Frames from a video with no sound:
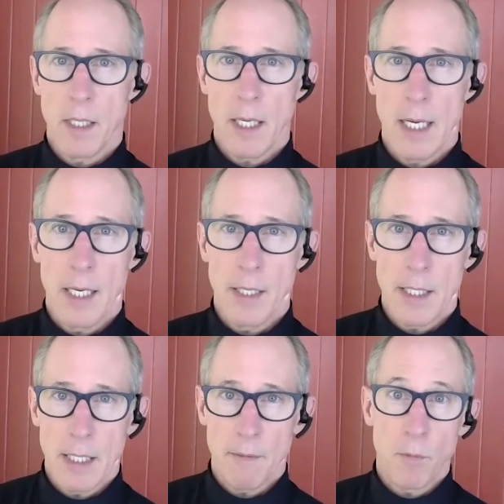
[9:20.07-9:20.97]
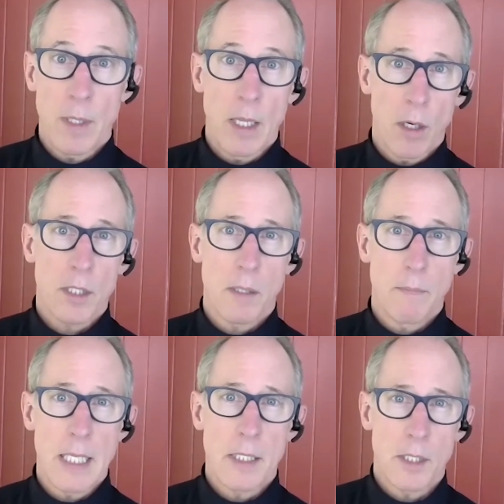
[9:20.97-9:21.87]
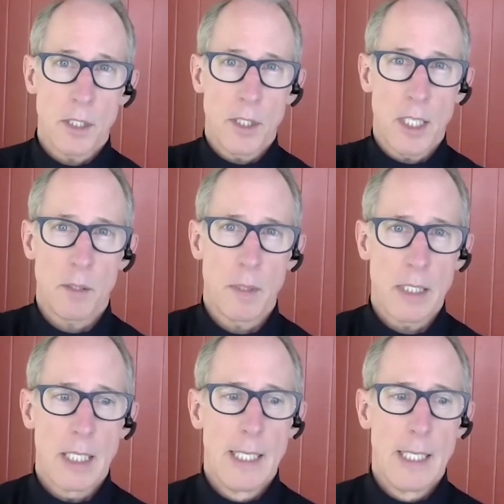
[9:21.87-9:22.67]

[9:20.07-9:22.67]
And if we lost the basis adjustment,